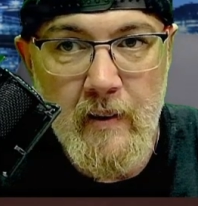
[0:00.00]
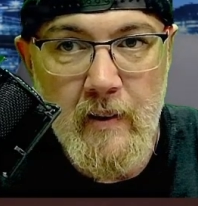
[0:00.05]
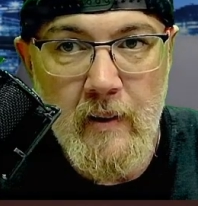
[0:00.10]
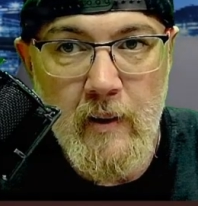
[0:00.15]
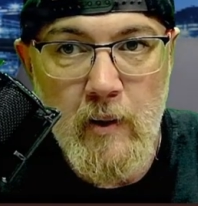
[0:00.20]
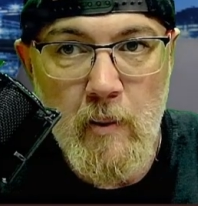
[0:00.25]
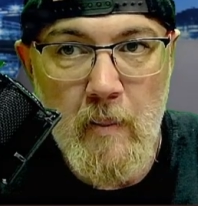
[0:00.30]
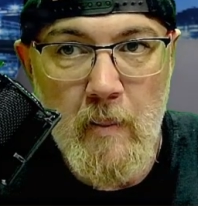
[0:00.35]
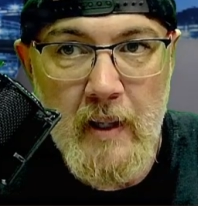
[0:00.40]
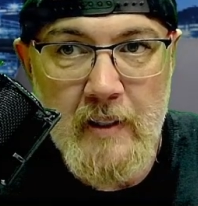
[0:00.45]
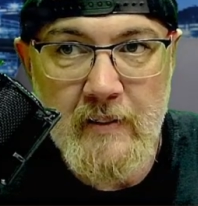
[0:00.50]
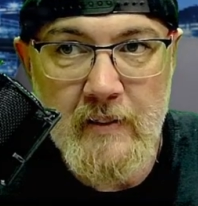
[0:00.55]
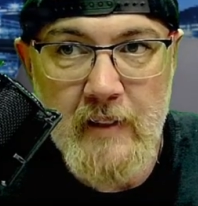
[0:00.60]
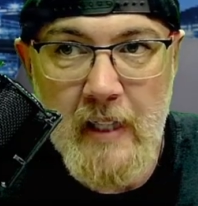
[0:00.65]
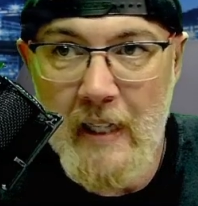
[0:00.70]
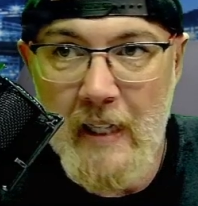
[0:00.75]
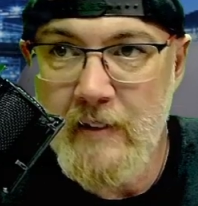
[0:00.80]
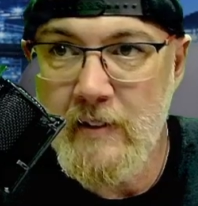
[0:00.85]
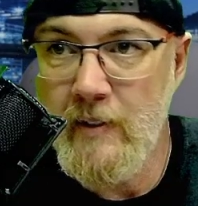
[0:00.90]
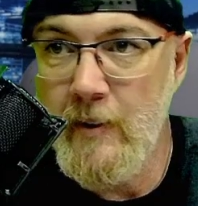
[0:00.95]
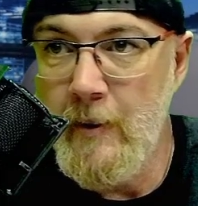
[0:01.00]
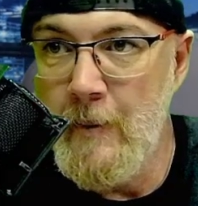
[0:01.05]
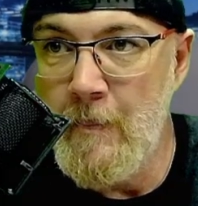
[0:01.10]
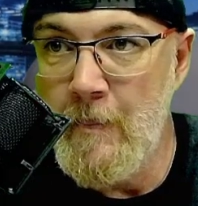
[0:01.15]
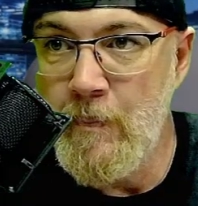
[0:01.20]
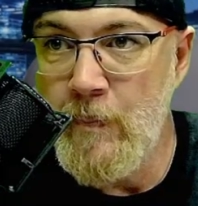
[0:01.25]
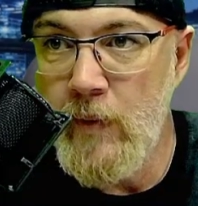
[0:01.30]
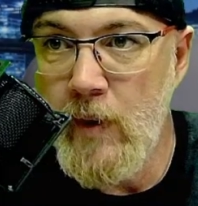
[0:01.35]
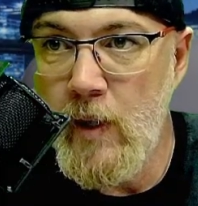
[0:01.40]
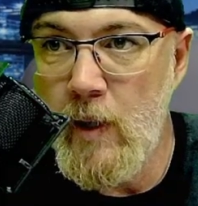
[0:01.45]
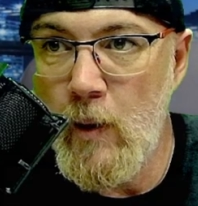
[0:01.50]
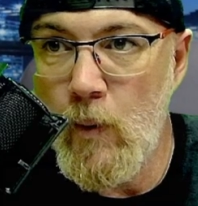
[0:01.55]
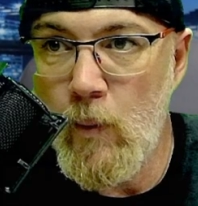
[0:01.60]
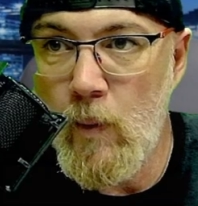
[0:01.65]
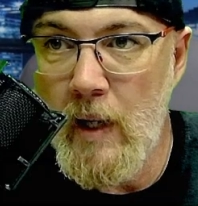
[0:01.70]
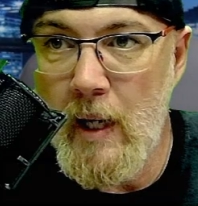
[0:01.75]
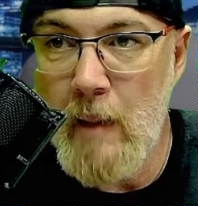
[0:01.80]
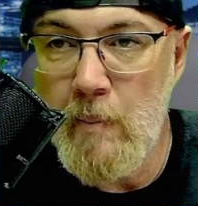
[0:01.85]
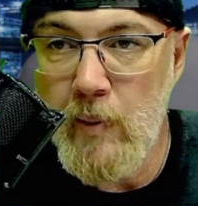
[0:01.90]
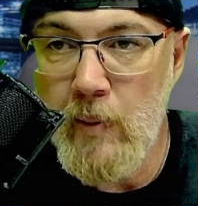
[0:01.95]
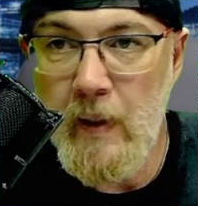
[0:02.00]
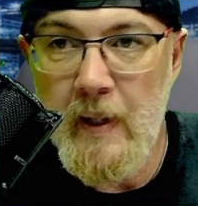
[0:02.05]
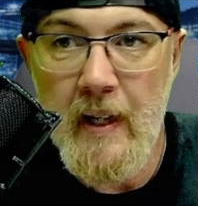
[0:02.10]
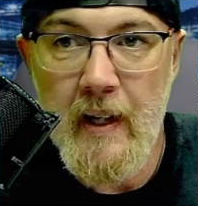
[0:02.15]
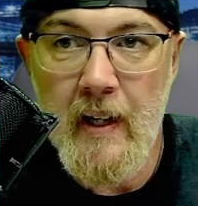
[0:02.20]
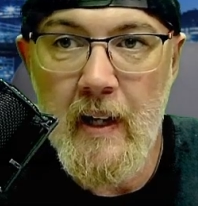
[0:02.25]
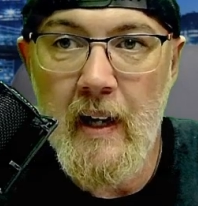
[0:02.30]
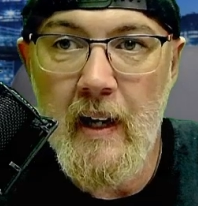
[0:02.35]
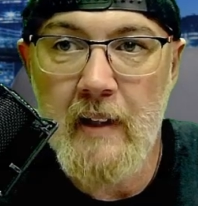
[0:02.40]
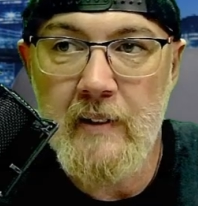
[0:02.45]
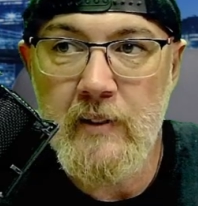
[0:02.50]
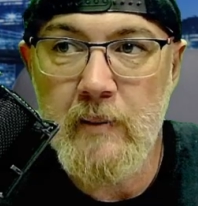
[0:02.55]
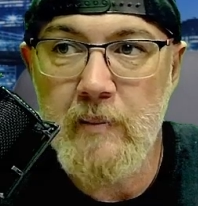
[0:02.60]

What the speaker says: my stats, you know, what I play at.